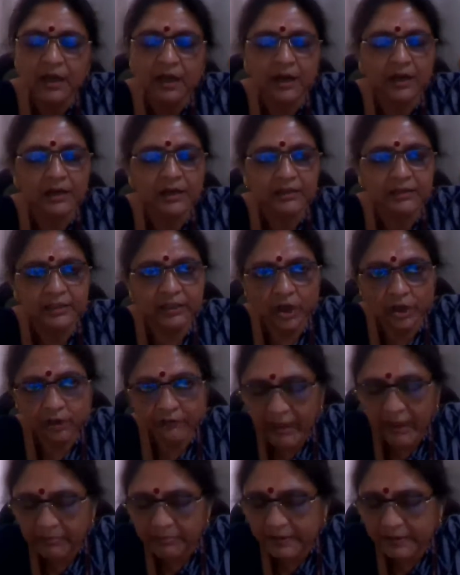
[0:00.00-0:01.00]
A lot
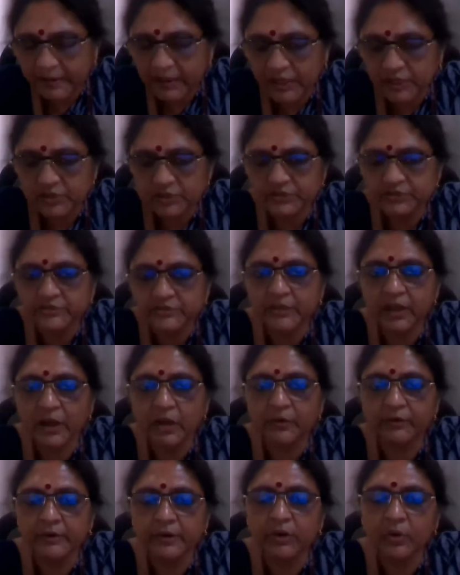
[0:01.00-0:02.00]
of applications
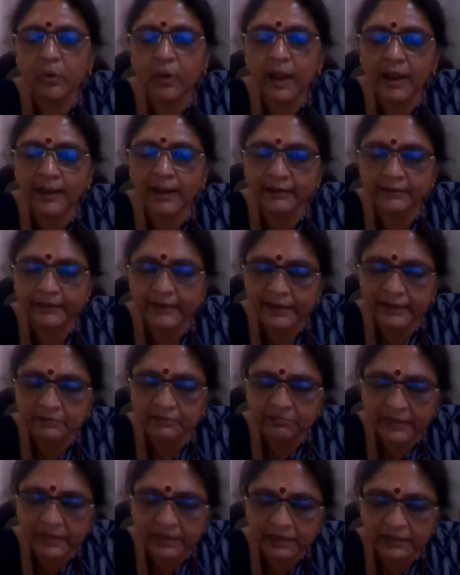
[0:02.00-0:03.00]
now require
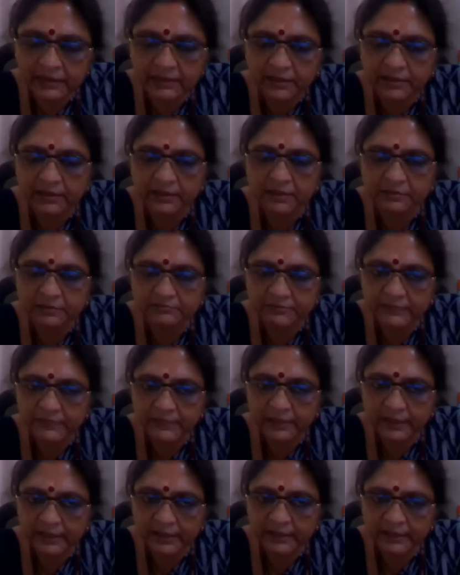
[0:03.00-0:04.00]
inbuilt um,
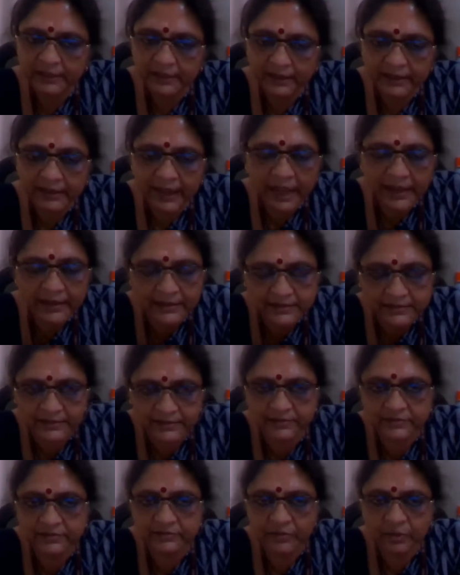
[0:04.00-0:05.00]

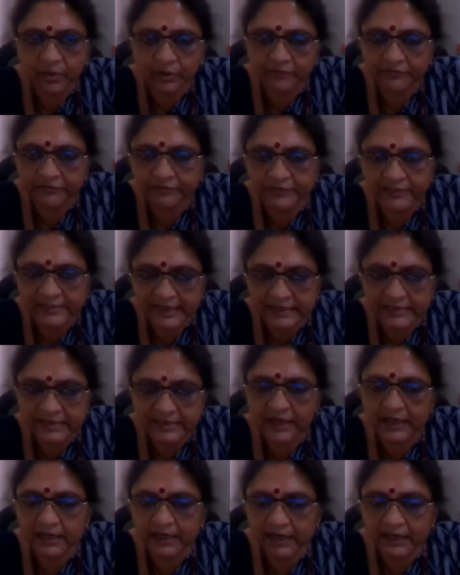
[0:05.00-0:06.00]
analysis of
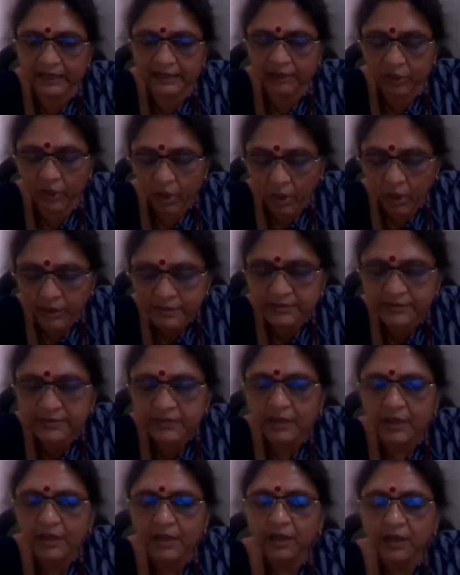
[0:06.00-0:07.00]
data and logs,
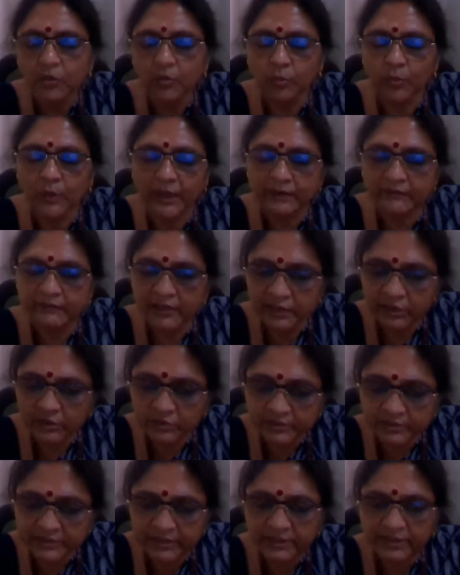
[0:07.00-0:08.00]
where we are
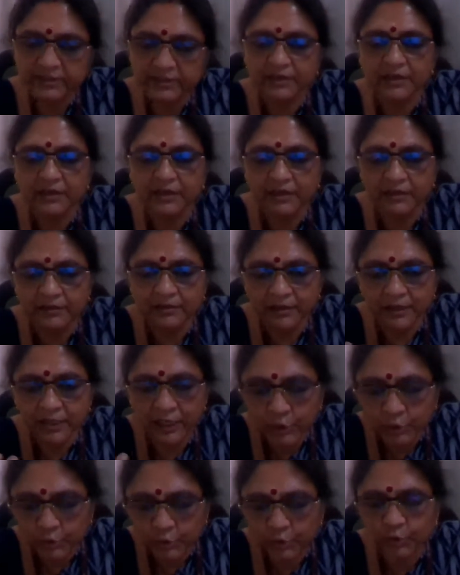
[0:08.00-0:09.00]
using uh,
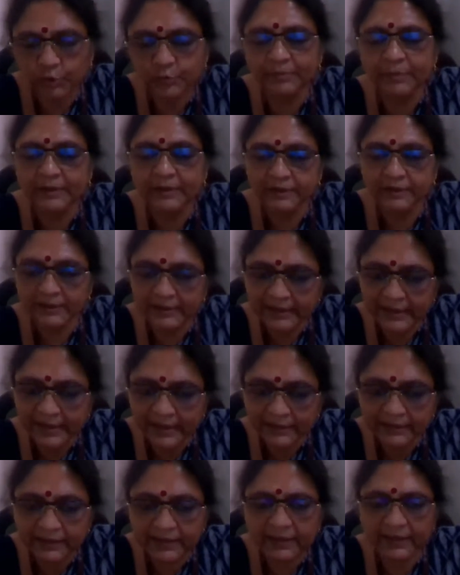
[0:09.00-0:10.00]
Hadoop and
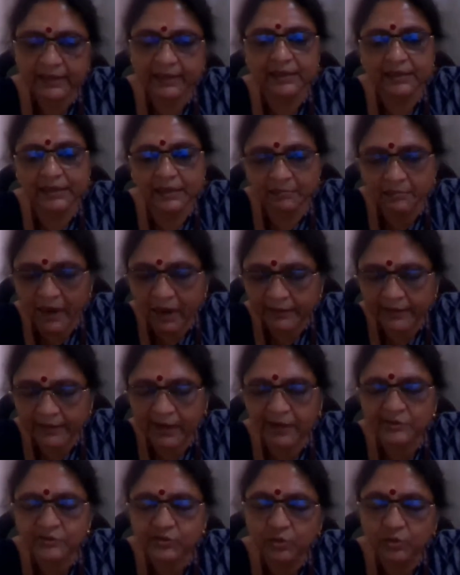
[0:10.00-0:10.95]
ELK, Kibana.